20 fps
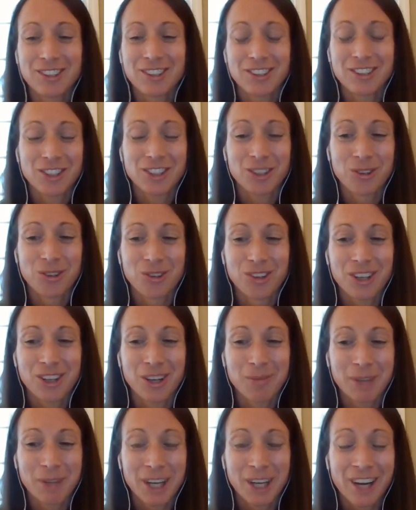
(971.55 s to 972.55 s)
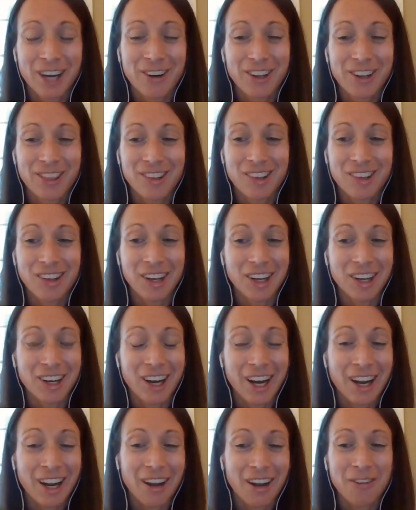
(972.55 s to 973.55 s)
shoes coming out in the second
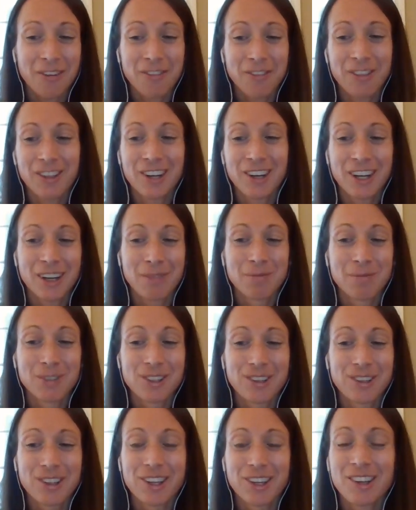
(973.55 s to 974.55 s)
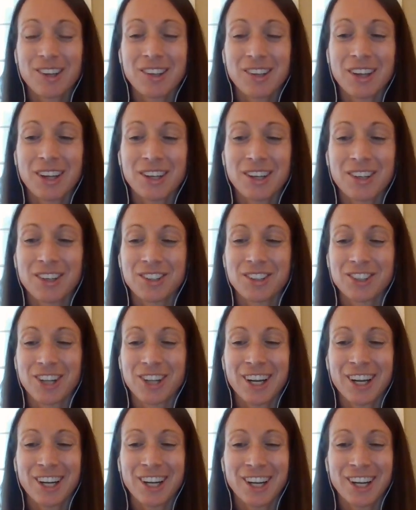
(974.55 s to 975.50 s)
half that I'm really excited to try.